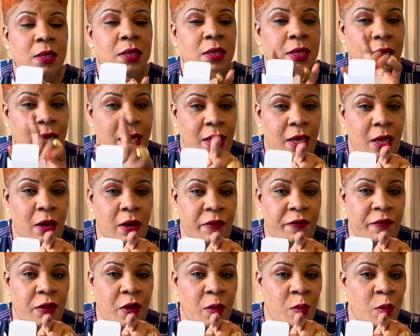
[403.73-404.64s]
Take care
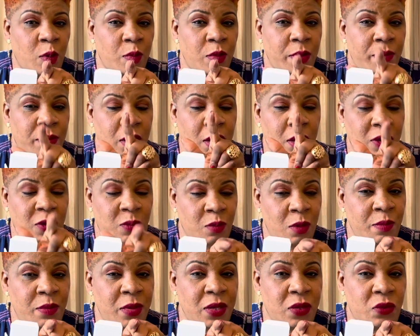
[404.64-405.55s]
of your mommy because
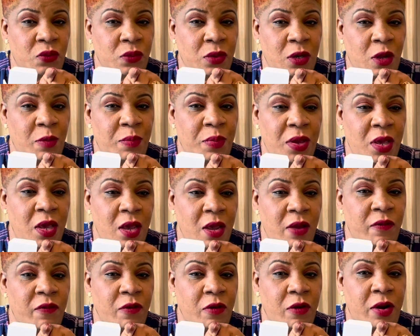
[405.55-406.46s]
mommies will not be
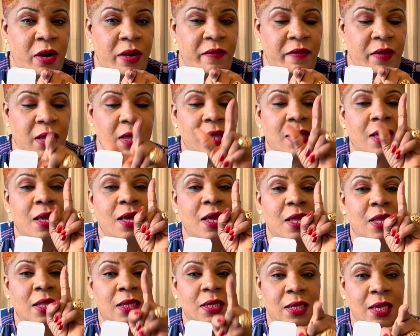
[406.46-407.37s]
here forever.
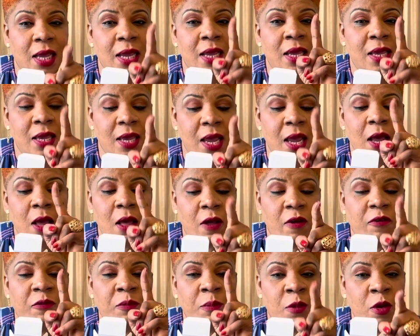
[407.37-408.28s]
Take care
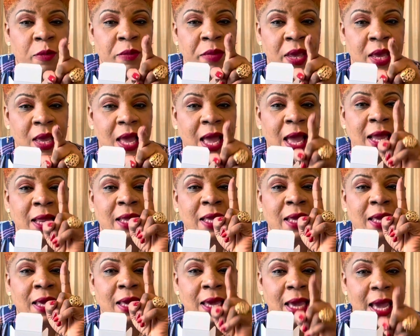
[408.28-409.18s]
of mommy and
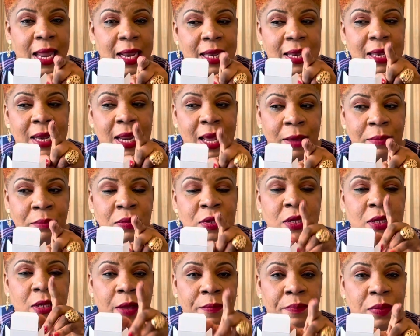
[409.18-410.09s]
get them
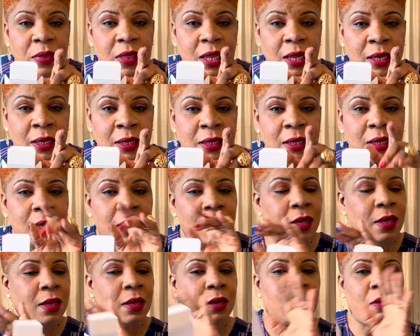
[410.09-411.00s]
something.
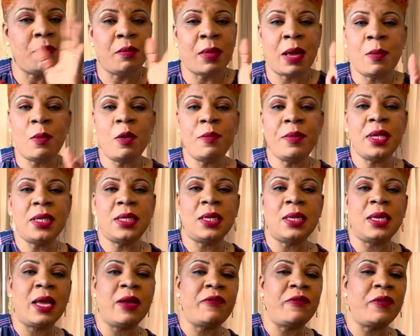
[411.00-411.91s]
My mom is
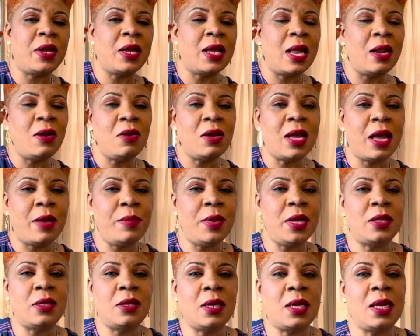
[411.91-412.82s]
in Africa. Look at me
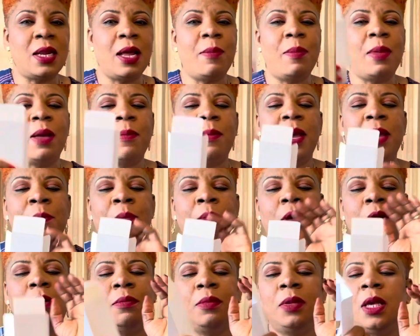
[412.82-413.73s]
talking about my
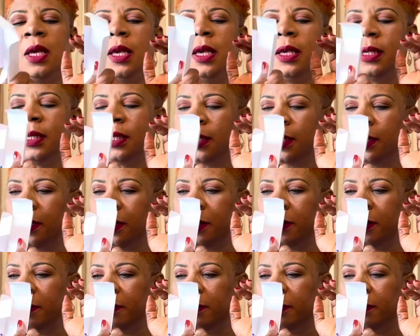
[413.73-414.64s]
mom.
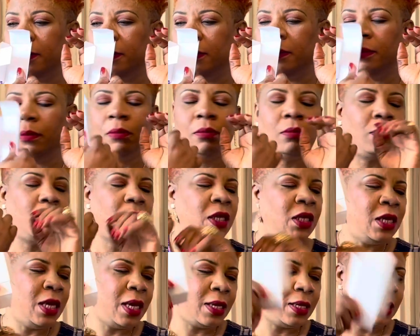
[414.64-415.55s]
So,
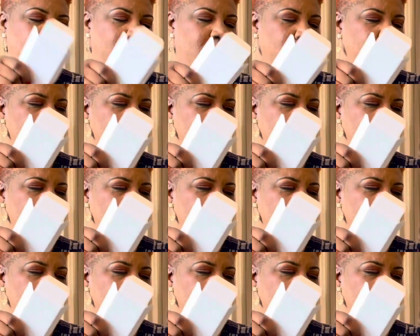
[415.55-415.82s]
yes.